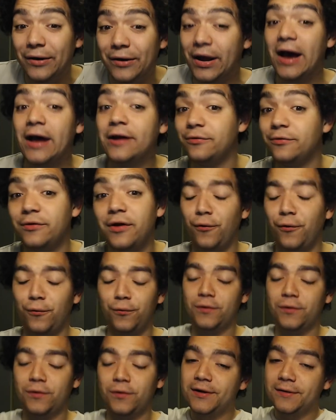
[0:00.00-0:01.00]
I don't know,
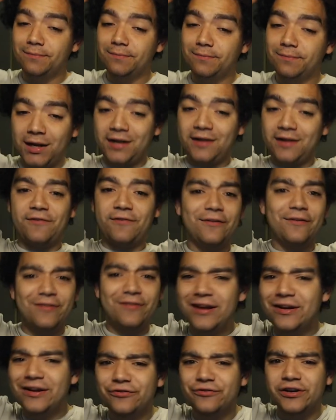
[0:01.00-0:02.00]
but it's very
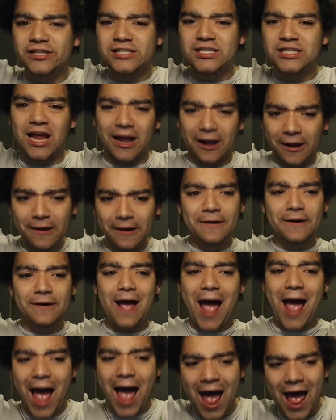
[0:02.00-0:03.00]
interesting.
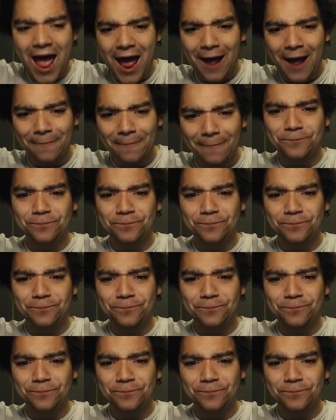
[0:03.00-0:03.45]
I